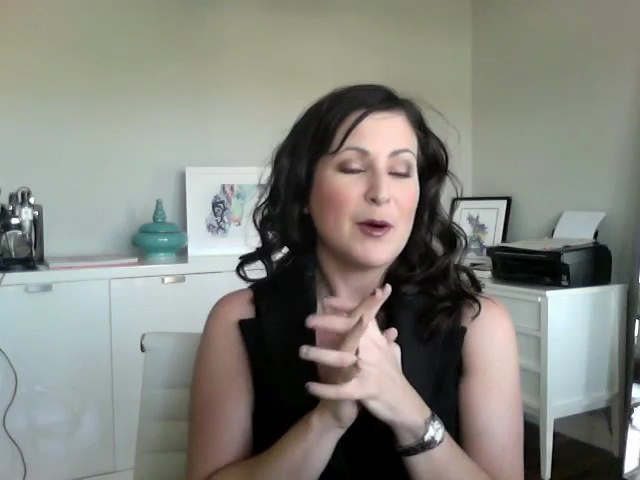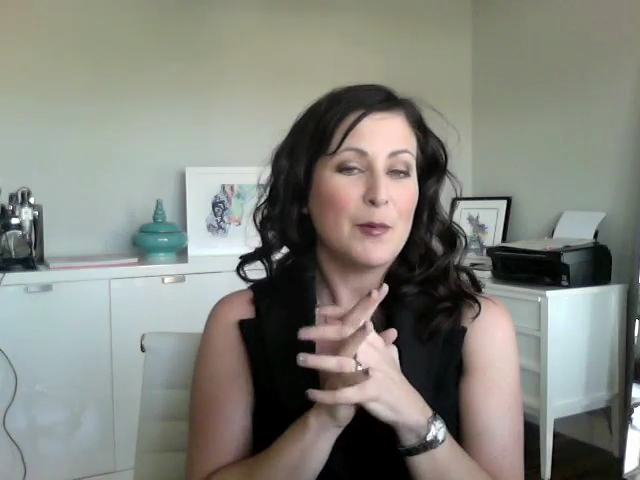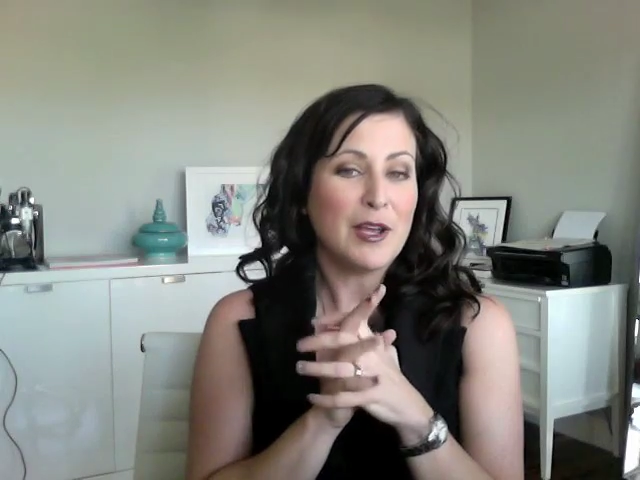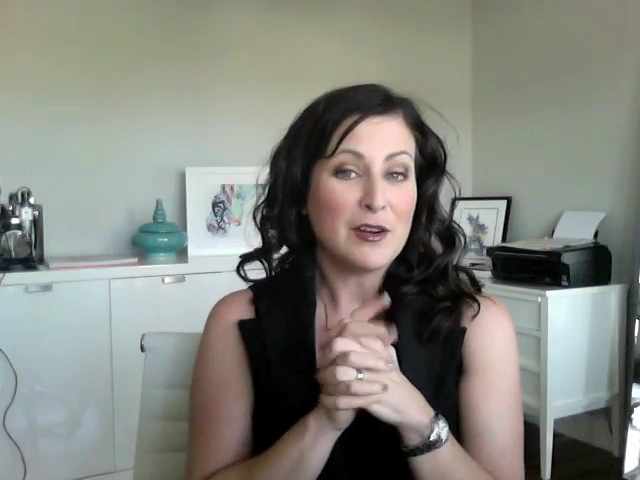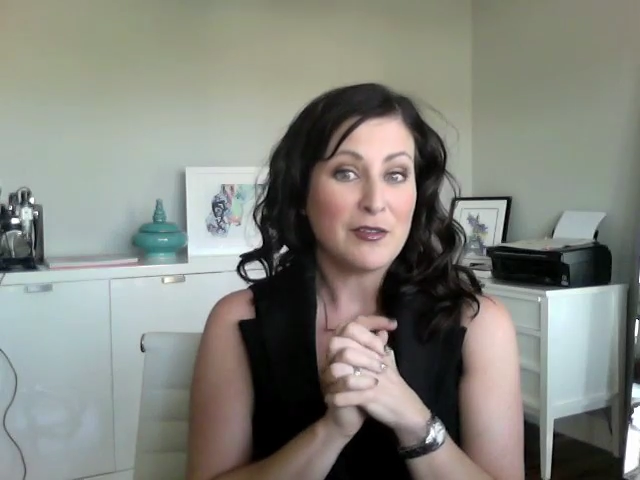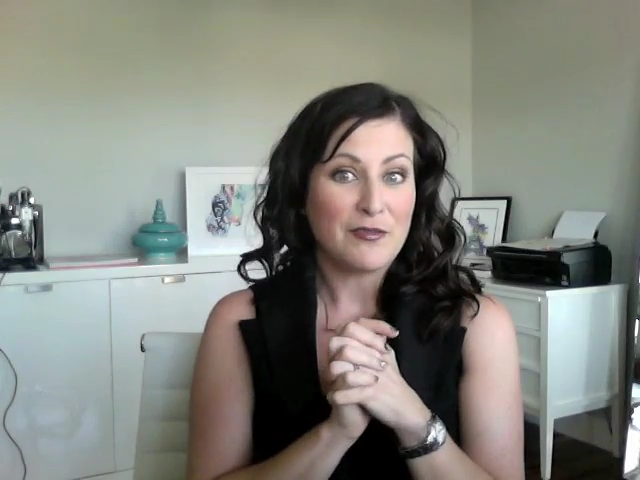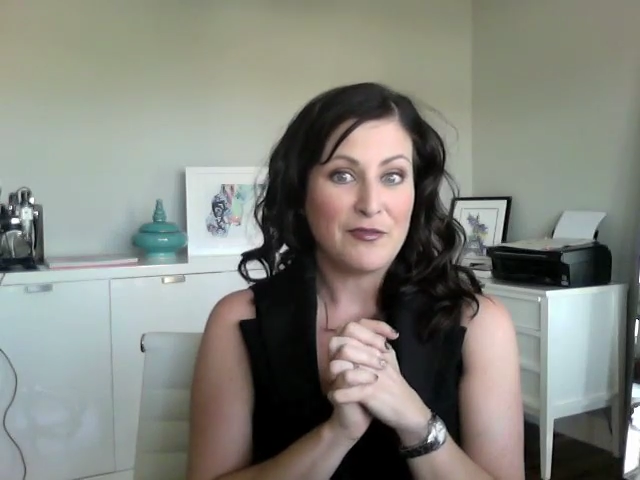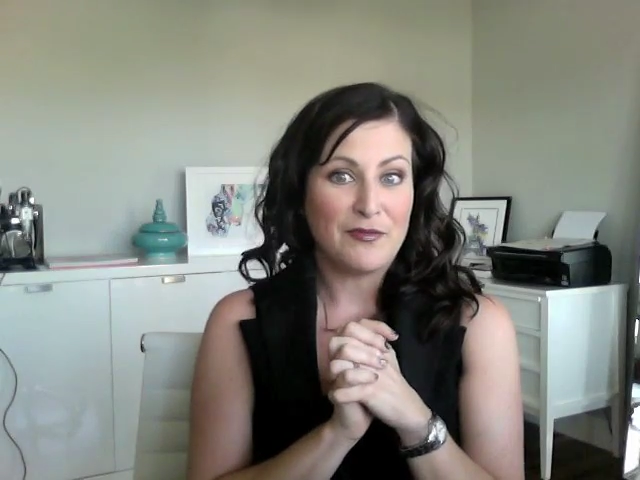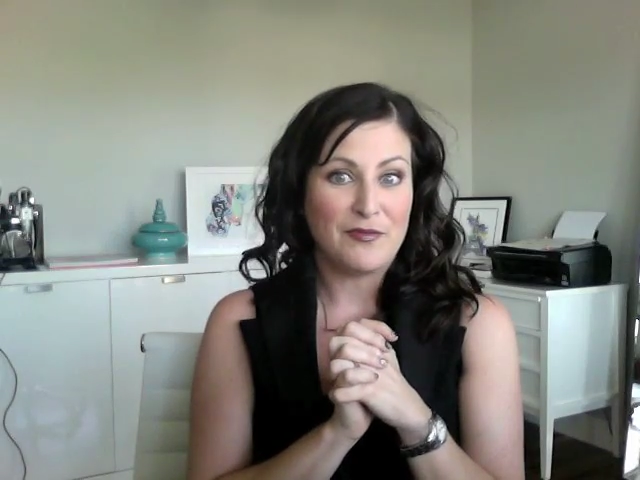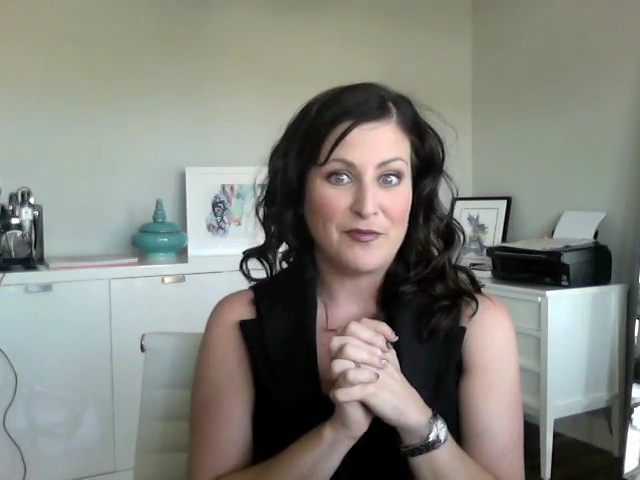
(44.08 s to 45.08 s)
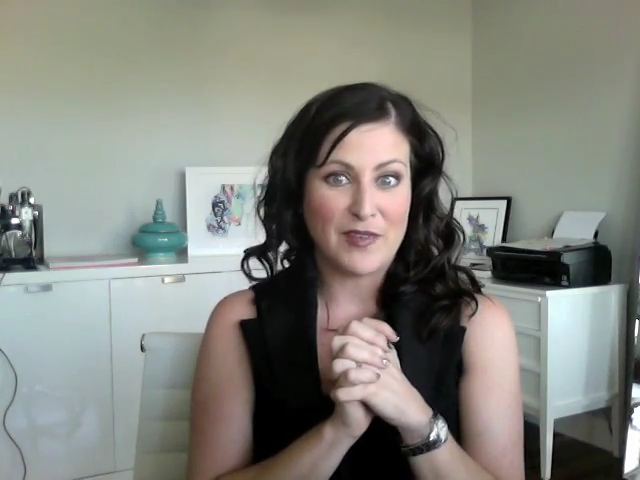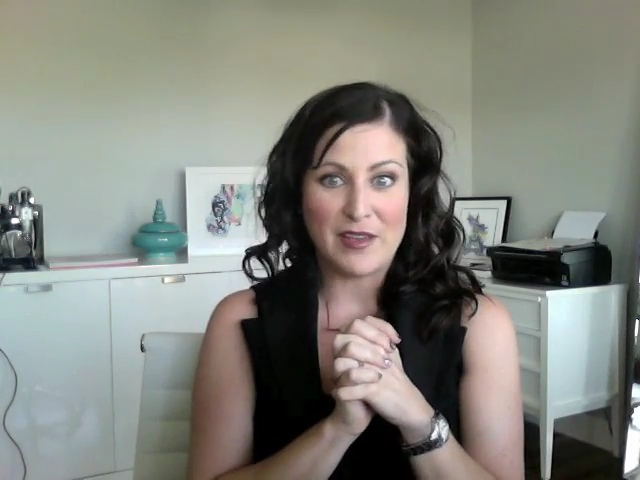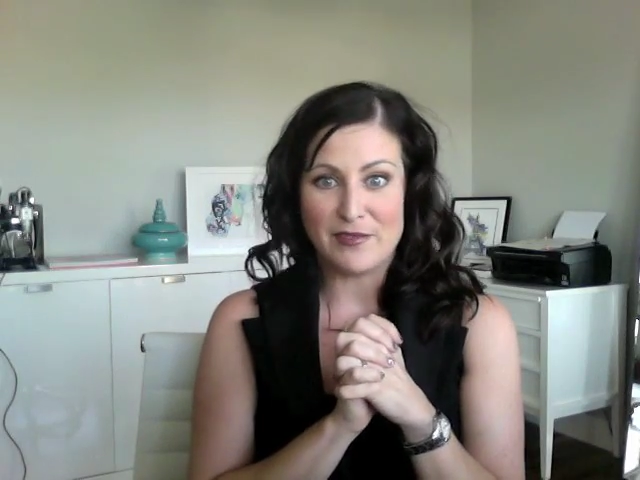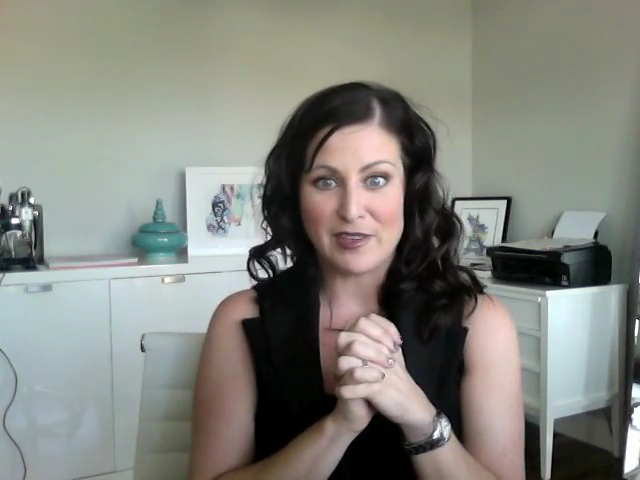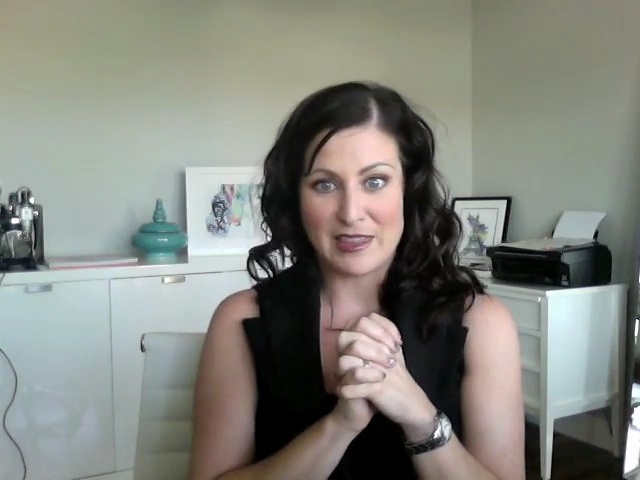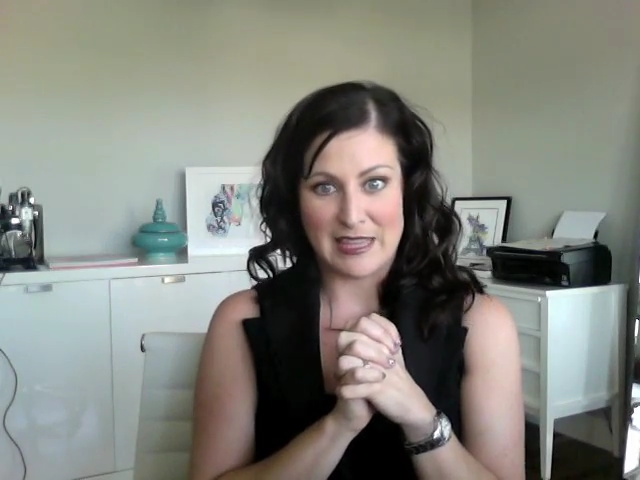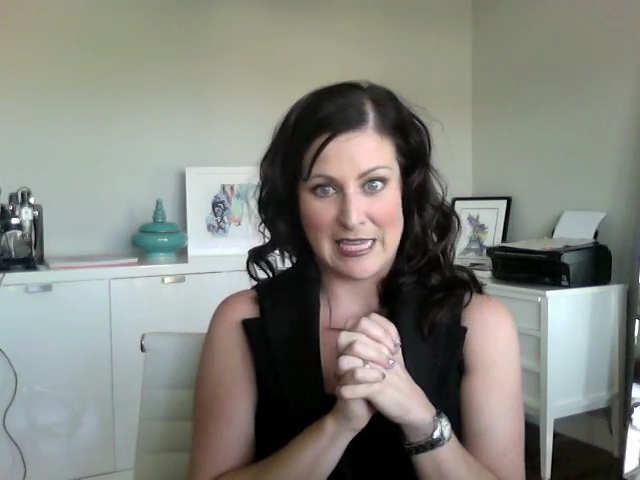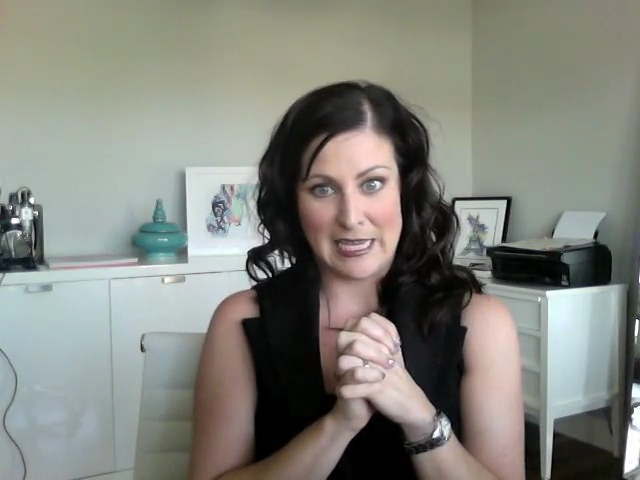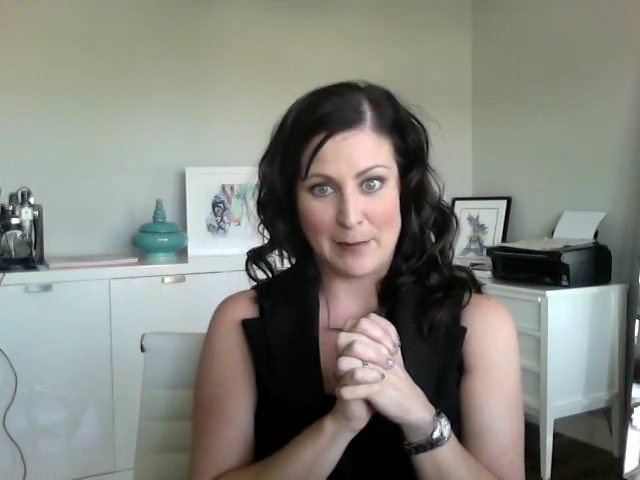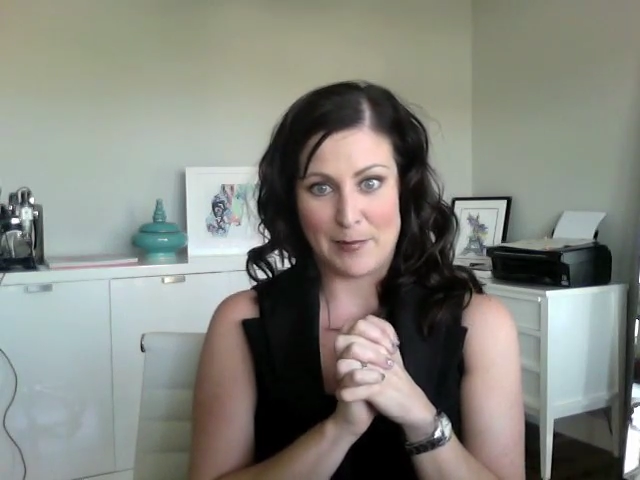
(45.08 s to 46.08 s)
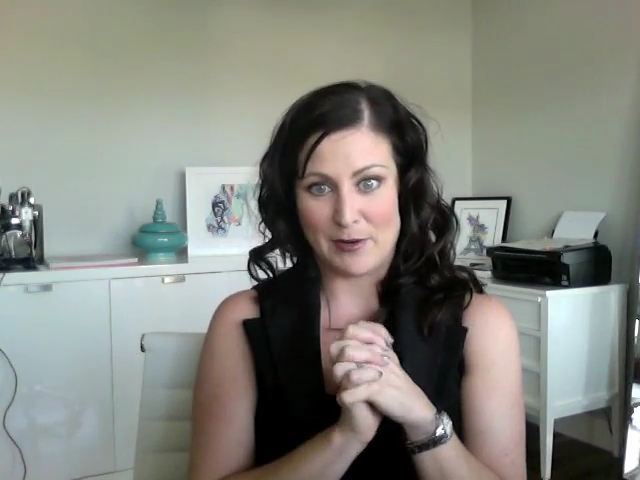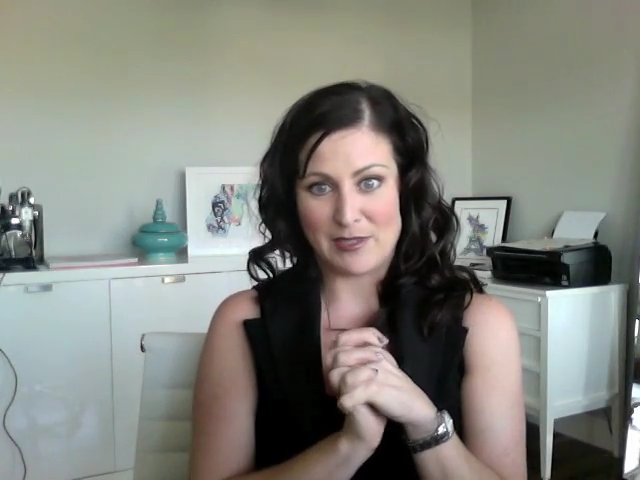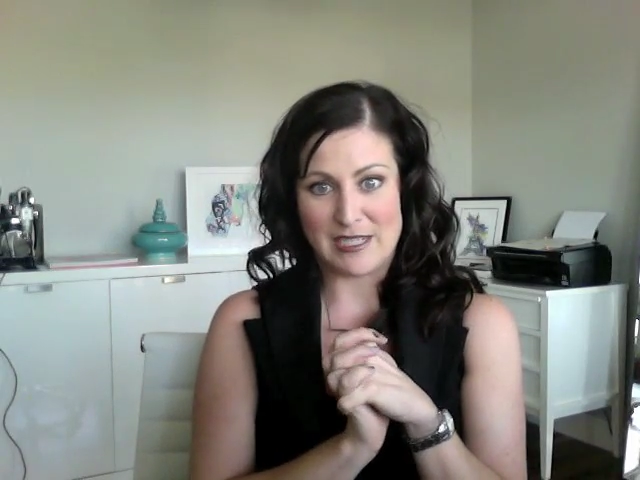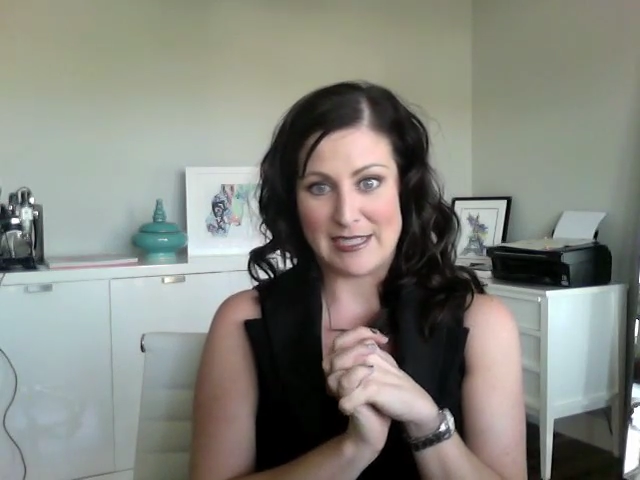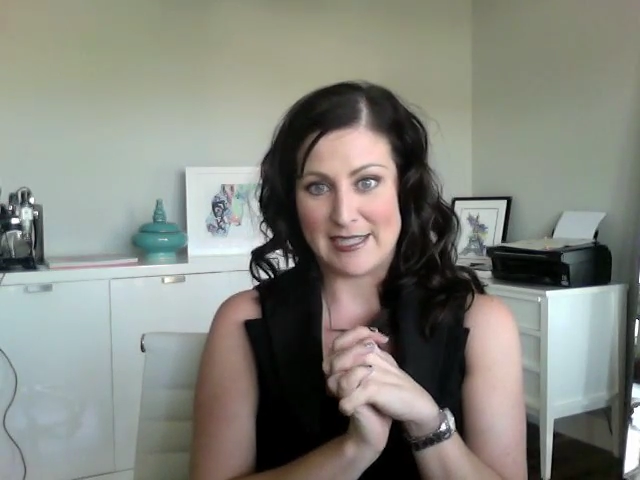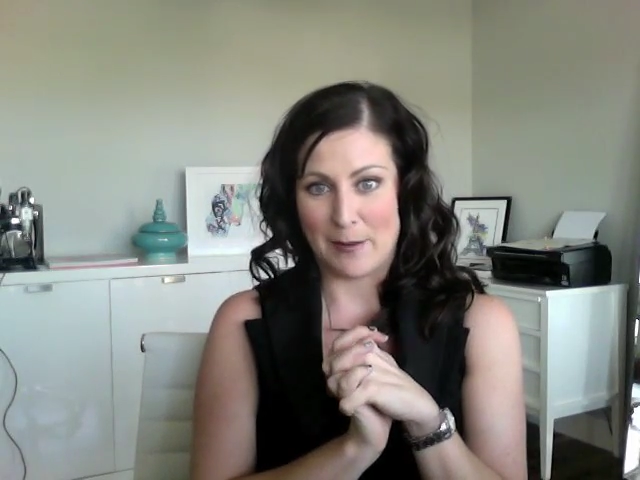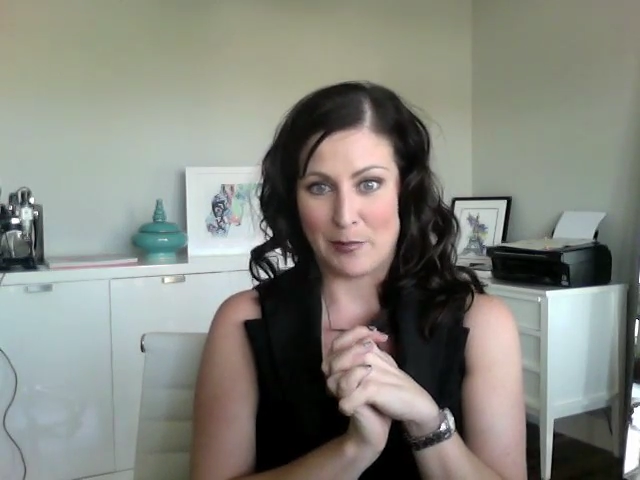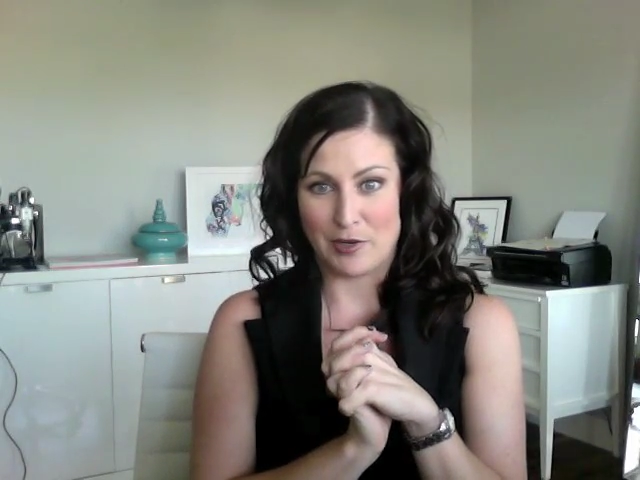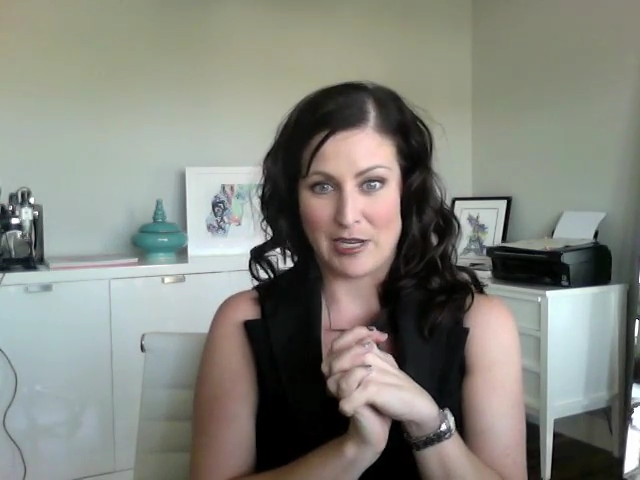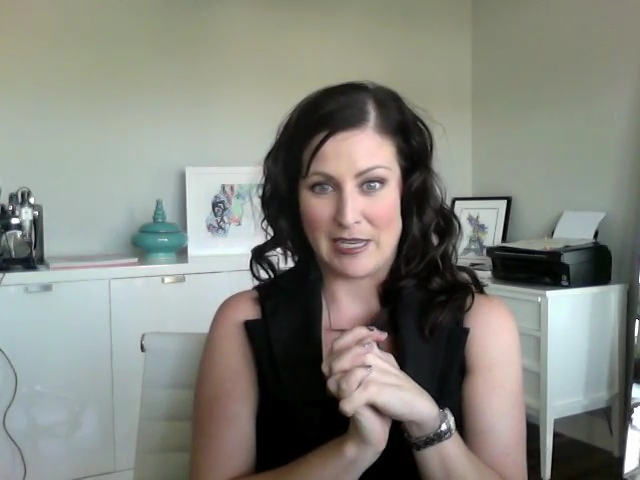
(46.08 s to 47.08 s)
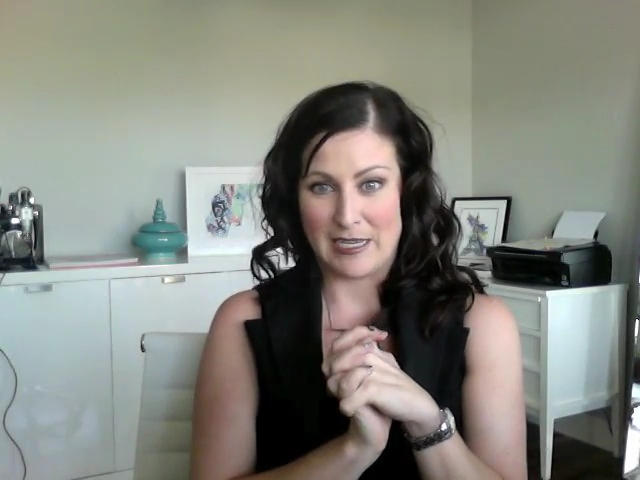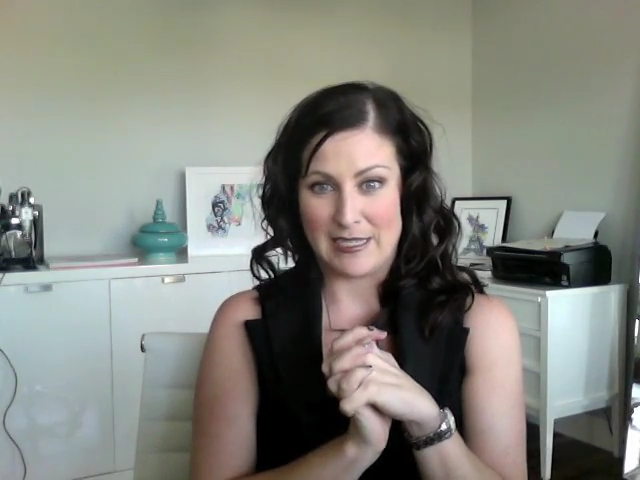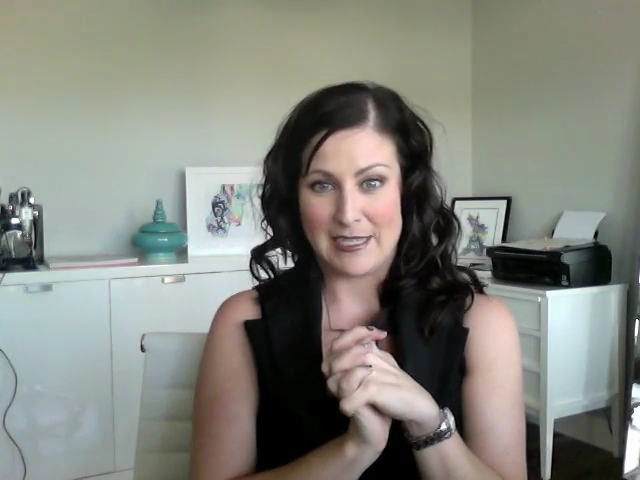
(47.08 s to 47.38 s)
what your favorite thing about December is.